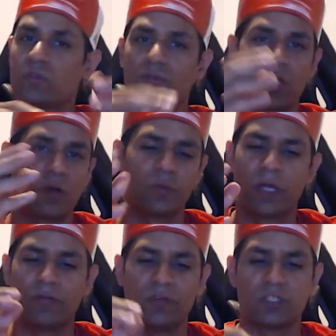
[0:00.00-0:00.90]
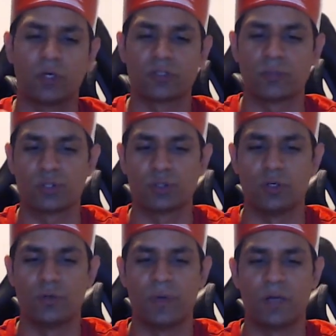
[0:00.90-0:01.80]
They will get restocked, I'm sure,
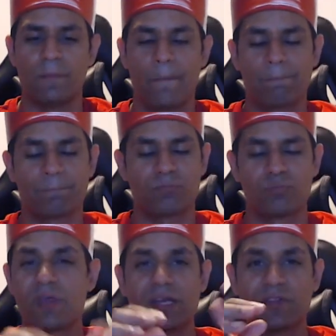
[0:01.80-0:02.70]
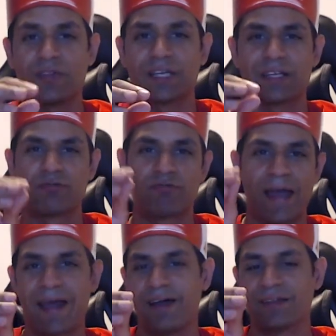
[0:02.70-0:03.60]
but with anything that's
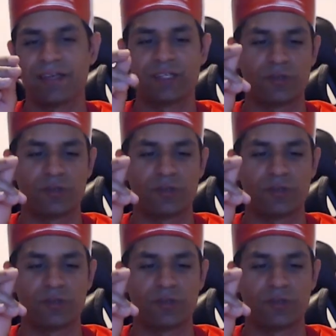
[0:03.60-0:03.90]
rare like this,